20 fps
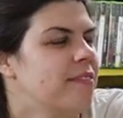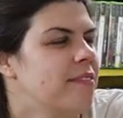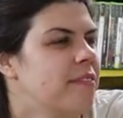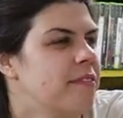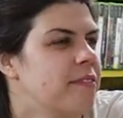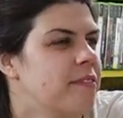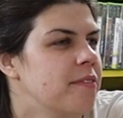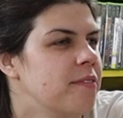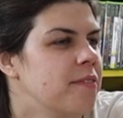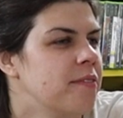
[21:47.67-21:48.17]

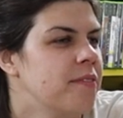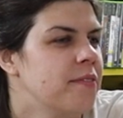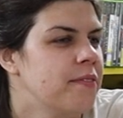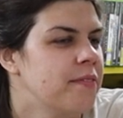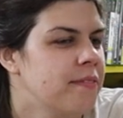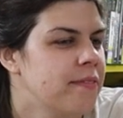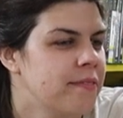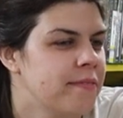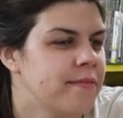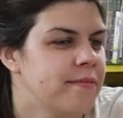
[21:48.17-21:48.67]

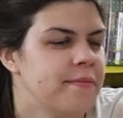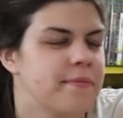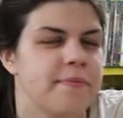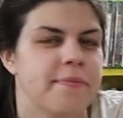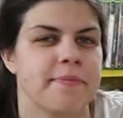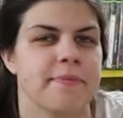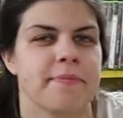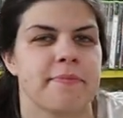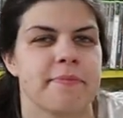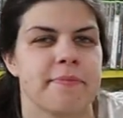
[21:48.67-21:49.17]

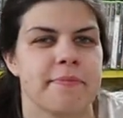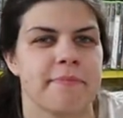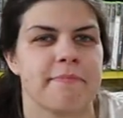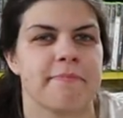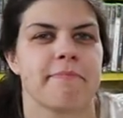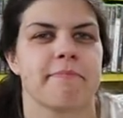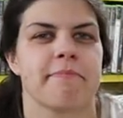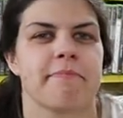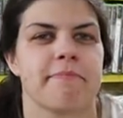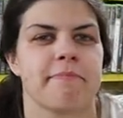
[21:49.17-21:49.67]

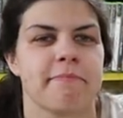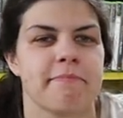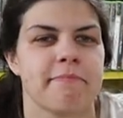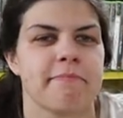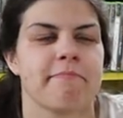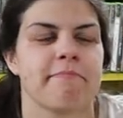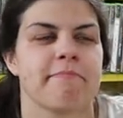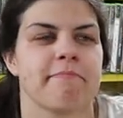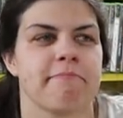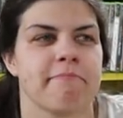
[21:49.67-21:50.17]

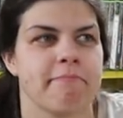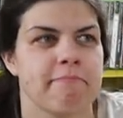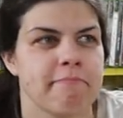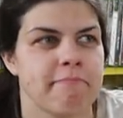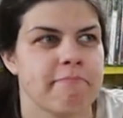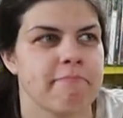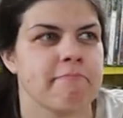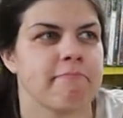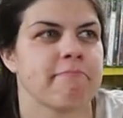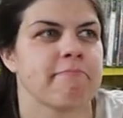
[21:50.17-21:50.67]

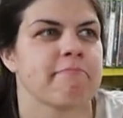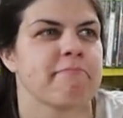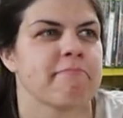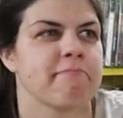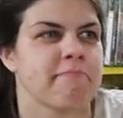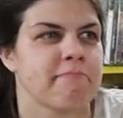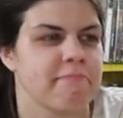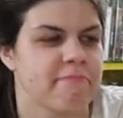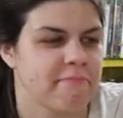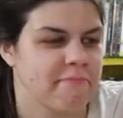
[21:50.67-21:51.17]

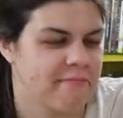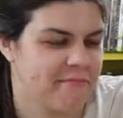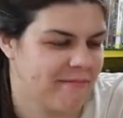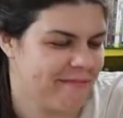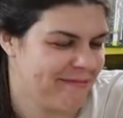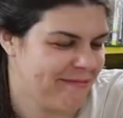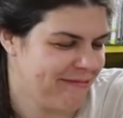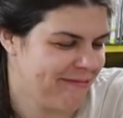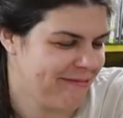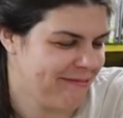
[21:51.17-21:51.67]
No words are spoken by the person on screen.